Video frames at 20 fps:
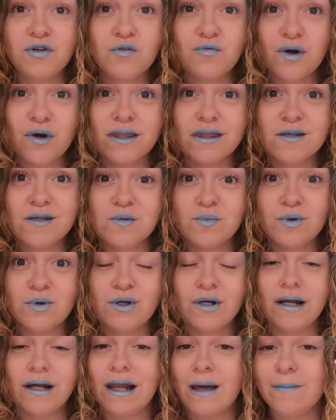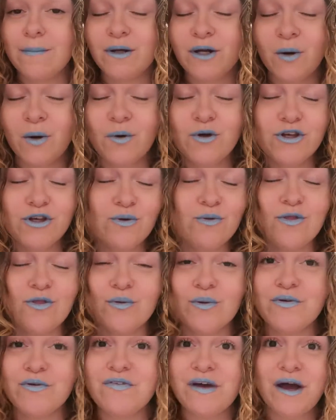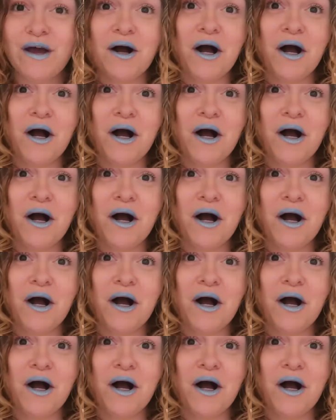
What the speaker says: you've read this book, let me know what you thought of it.